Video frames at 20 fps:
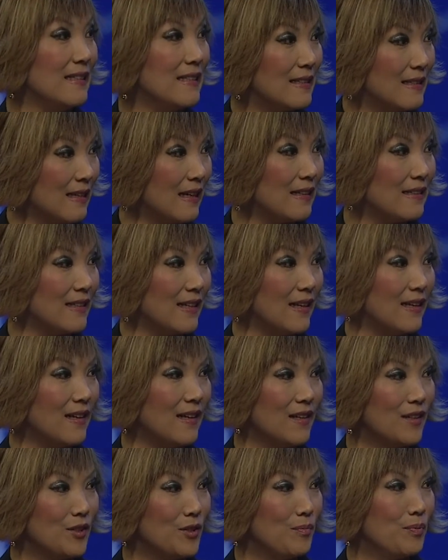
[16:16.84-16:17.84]
that
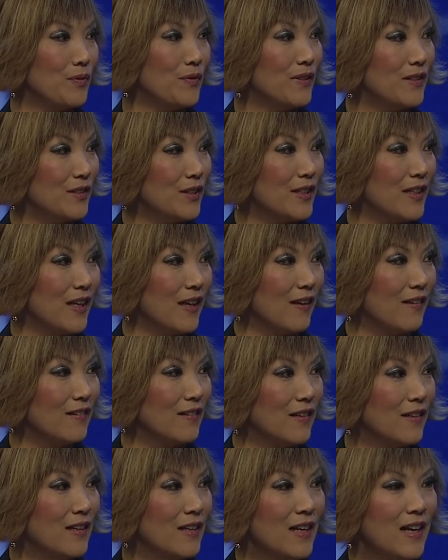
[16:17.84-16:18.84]
data, to put it
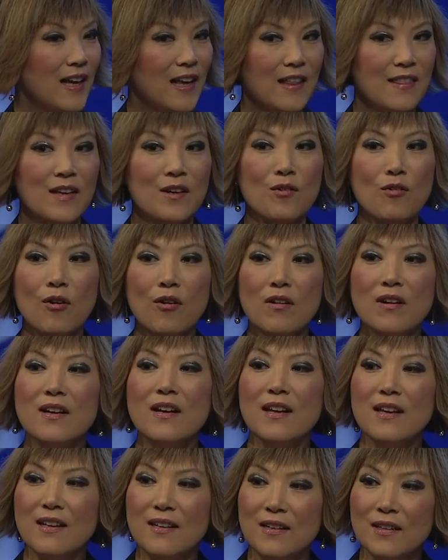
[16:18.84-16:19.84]
together, and then
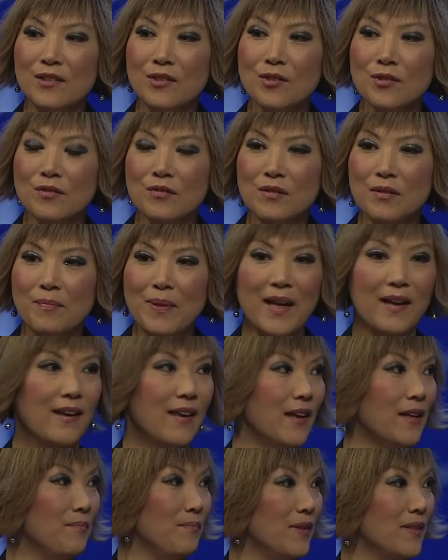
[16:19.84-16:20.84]
correlating to the
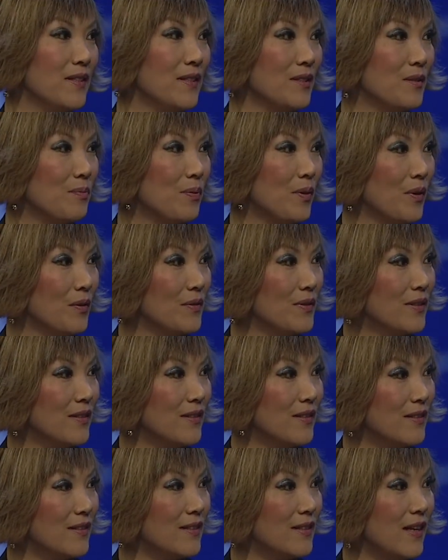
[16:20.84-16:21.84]
back-end business
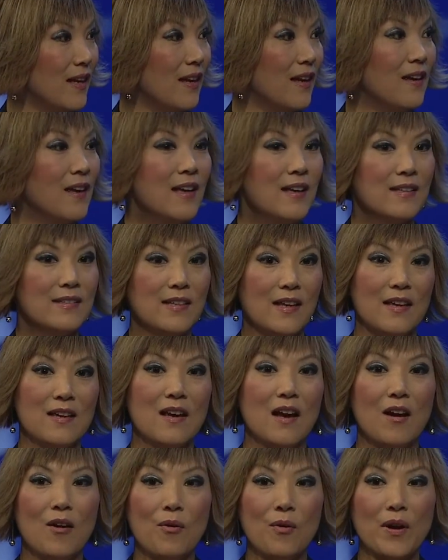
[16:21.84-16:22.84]
processes,
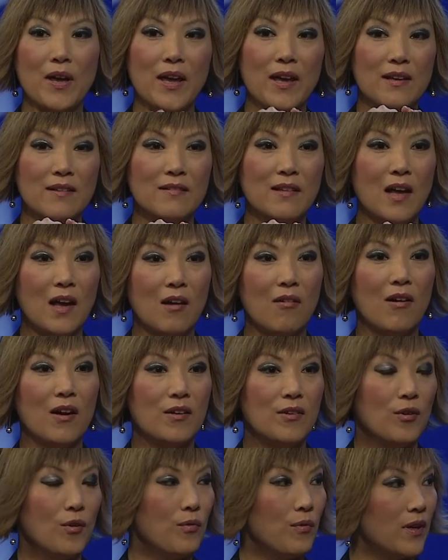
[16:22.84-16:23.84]
saying, okay, now I
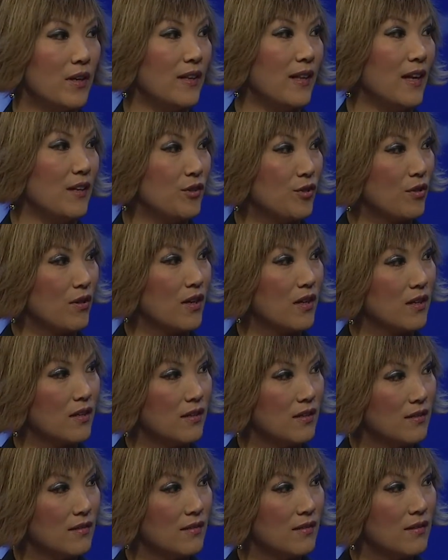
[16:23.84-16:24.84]
know where that truck
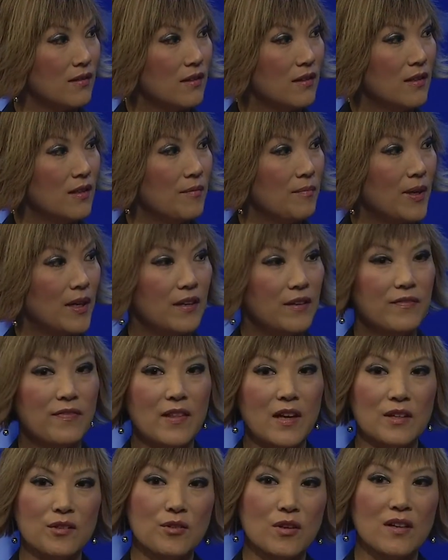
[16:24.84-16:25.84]
is, but if
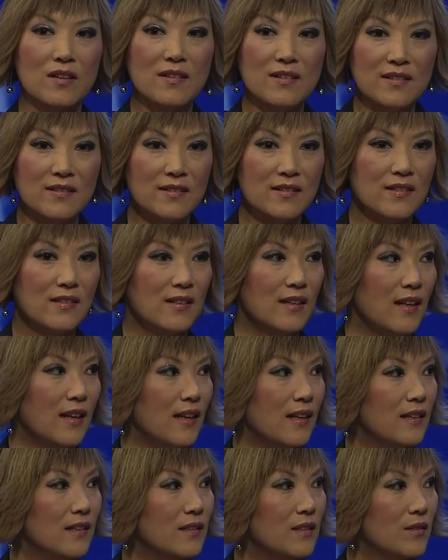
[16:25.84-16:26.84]
that truck is
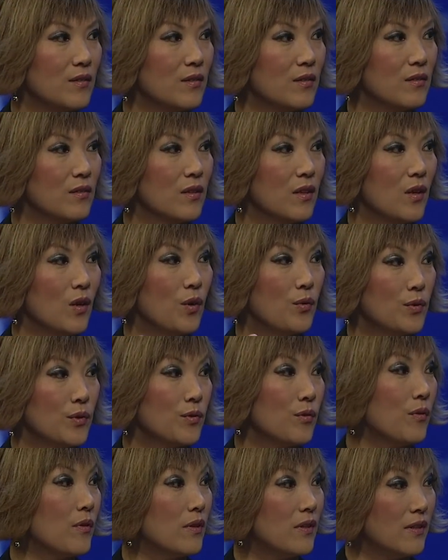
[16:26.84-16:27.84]
delayed, whose
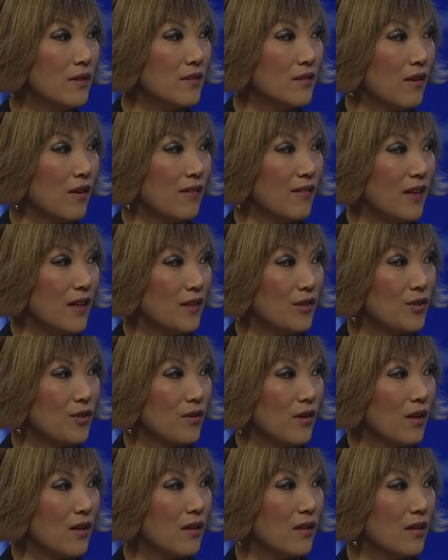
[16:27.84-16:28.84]
order is on that
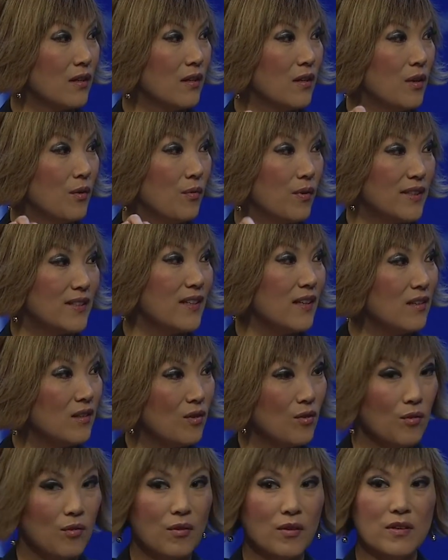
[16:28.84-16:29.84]
truck? What's in
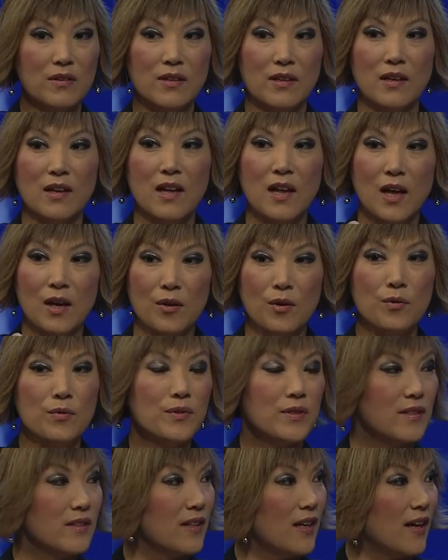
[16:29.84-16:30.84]
the order? And
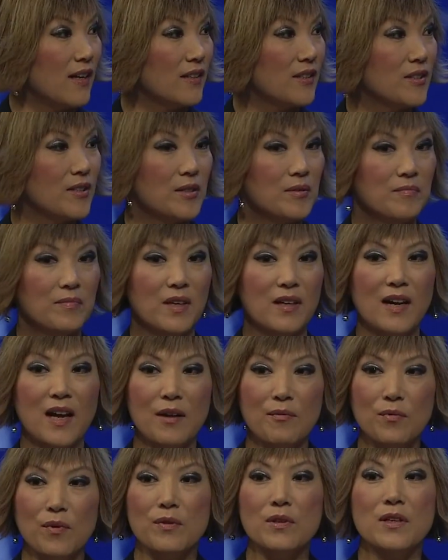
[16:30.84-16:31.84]
who's the customer?
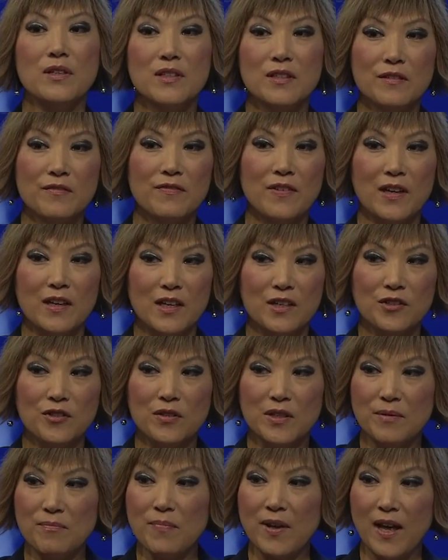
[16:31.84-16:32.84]
And what is the financial
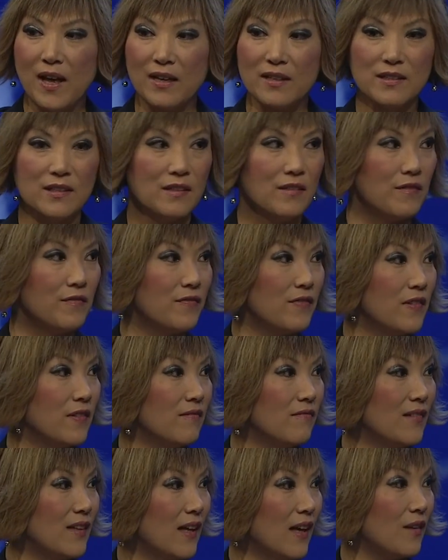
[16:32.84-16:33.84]
impact if
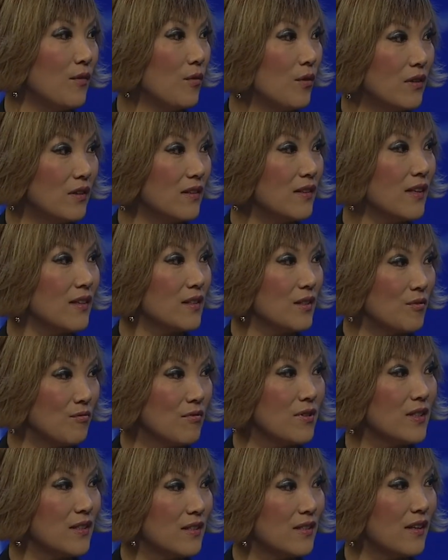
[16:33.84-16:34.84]
that order doesn't
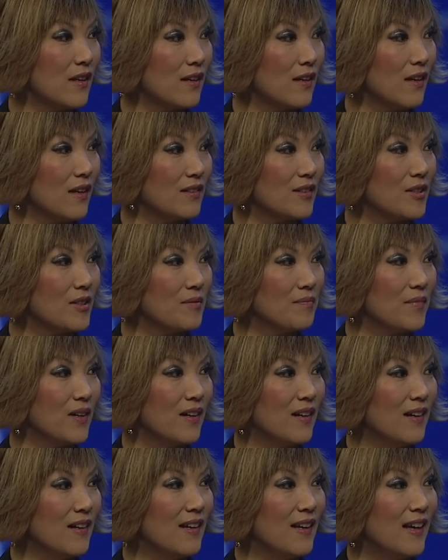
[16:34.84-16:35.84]
reach that customer?
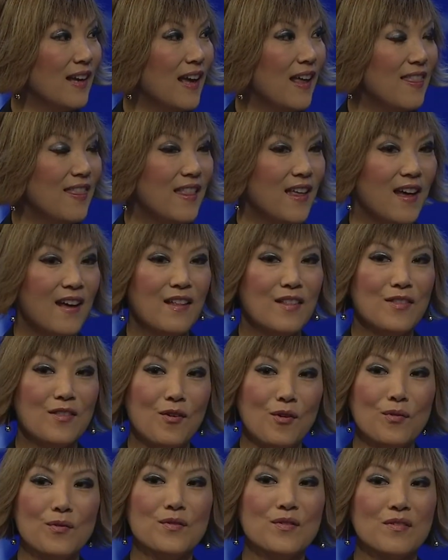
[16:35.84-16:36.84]
And
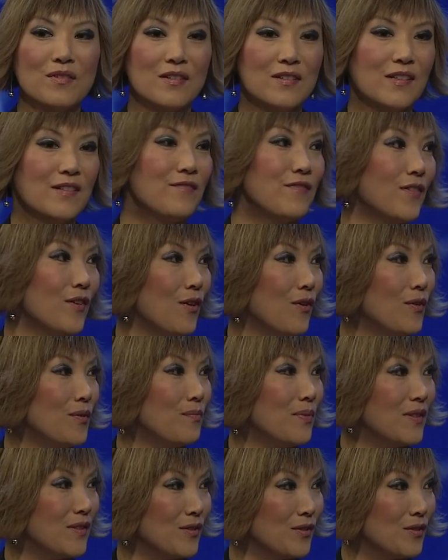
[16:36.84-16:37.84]
those are difficult
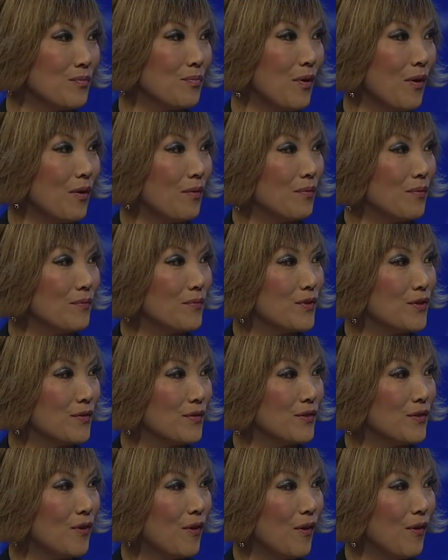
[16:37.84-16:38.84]
business problems to
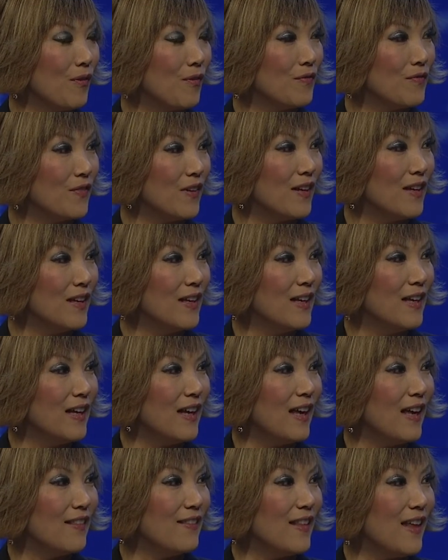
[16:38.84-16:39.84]
solve.
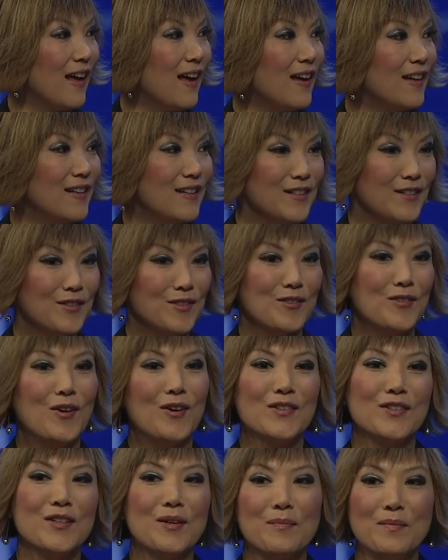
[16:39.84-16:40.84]
And that is
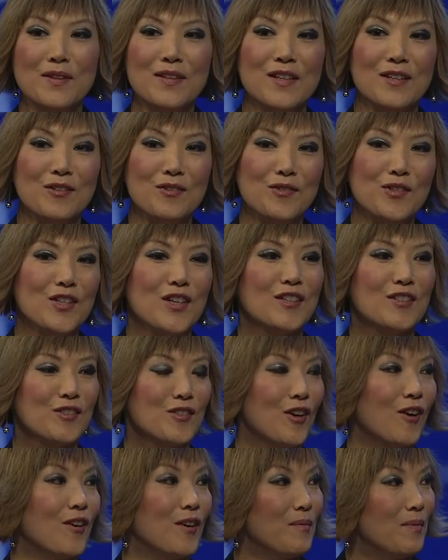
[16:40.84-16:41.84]
not something you just
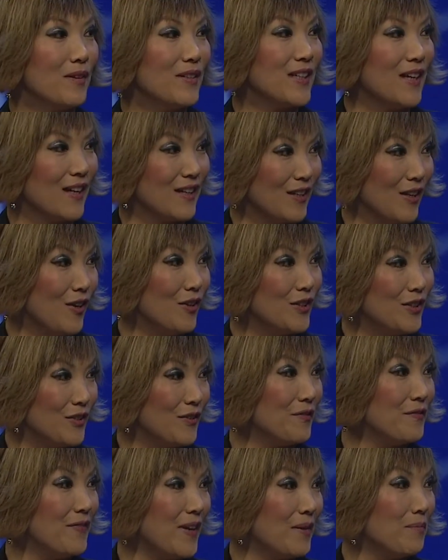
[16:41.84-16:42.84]
talk about technology
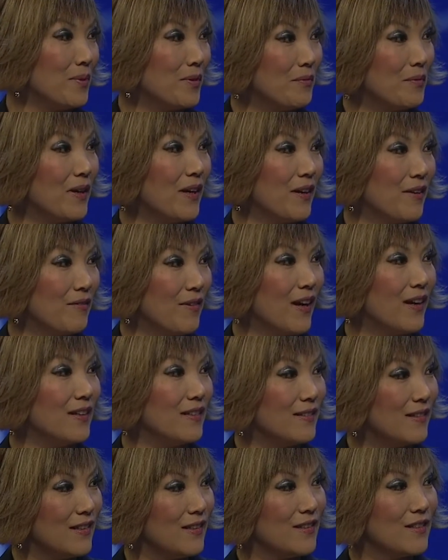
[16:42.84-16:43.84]
or vaporware,
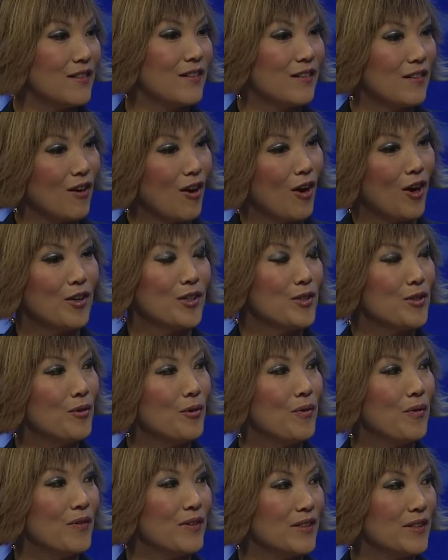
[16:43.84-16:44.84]
right? These are
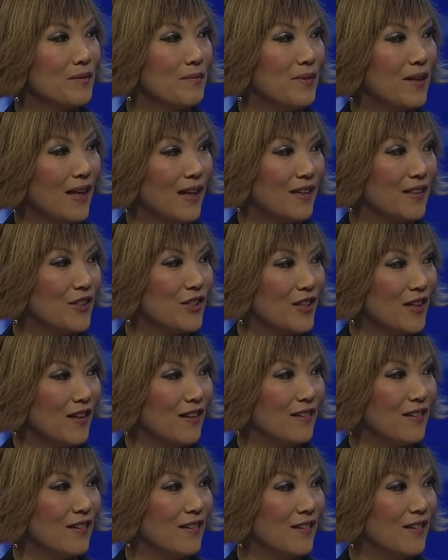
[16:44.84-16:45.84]
hardcore supply
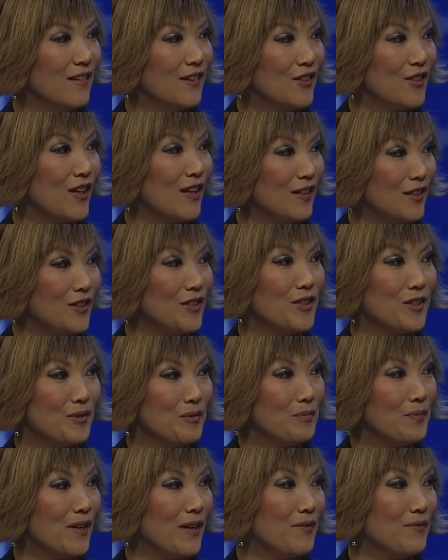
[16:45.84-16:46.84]
chain
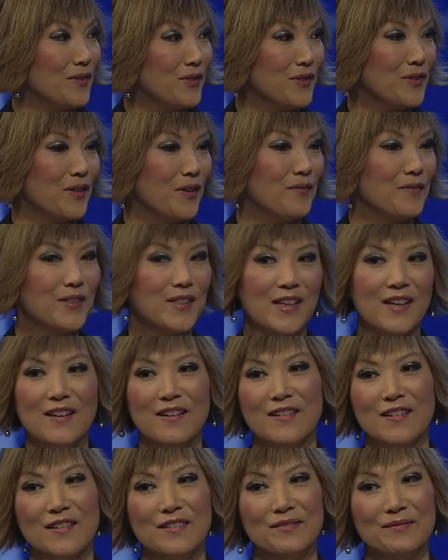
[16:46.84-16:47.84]
challenges we have to solve
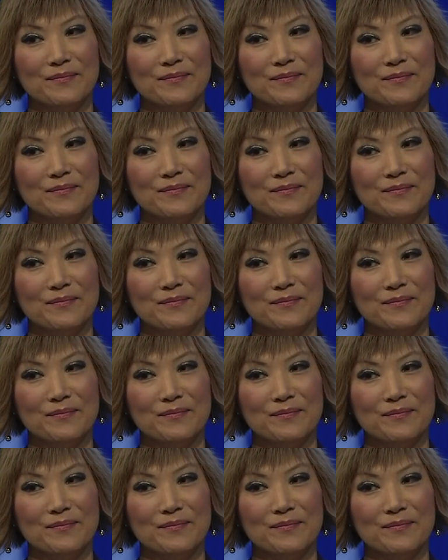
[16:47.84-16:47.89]
together.